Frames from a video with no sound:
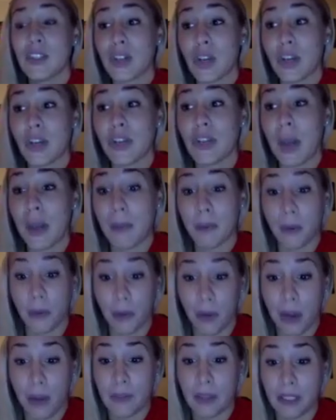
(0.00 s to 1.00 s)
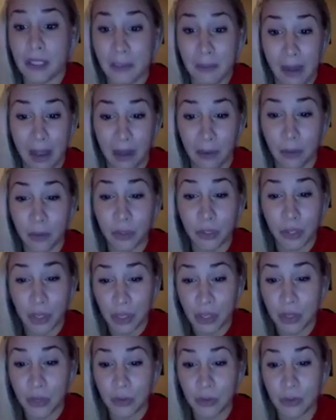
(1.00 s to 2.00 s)
started that program. The demand was
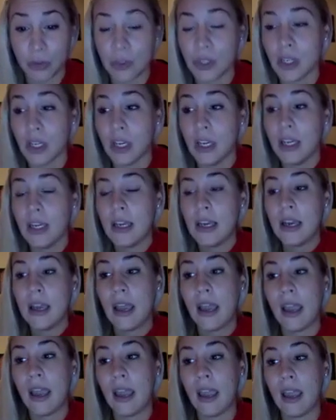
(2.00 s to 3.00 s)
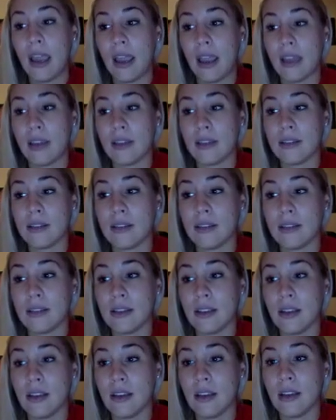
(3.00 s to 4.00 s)
huge. And
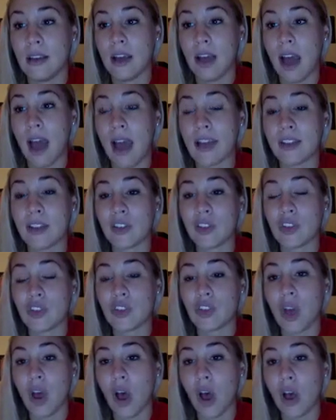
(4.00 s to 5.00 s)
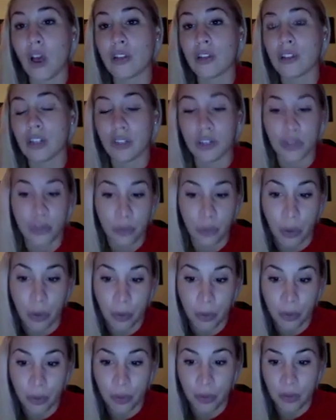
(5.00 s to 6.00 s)
I saw such
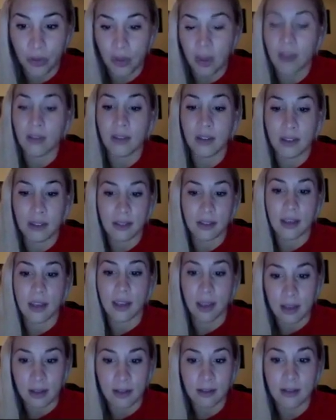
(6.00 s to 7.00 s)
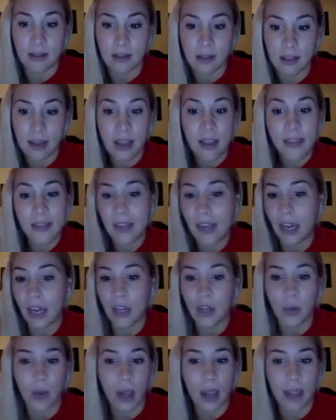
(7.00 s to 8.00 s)
growth in these kids that I
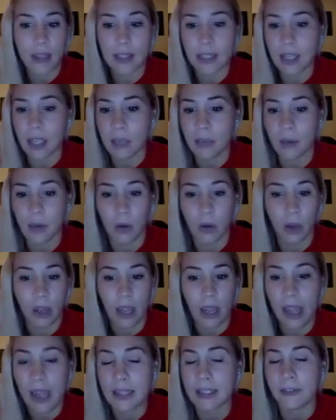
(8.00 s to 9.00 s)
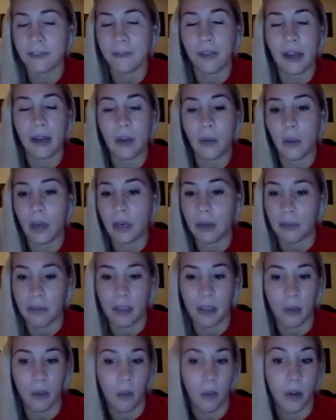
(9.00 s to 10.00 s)
knew I had to keep going. I had to find a way to
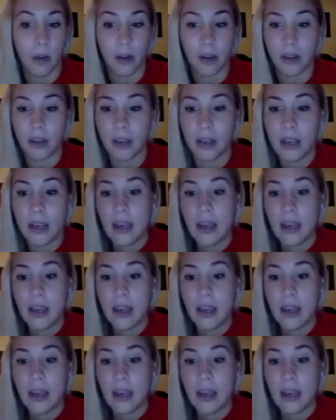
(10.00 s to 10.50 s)
make it work.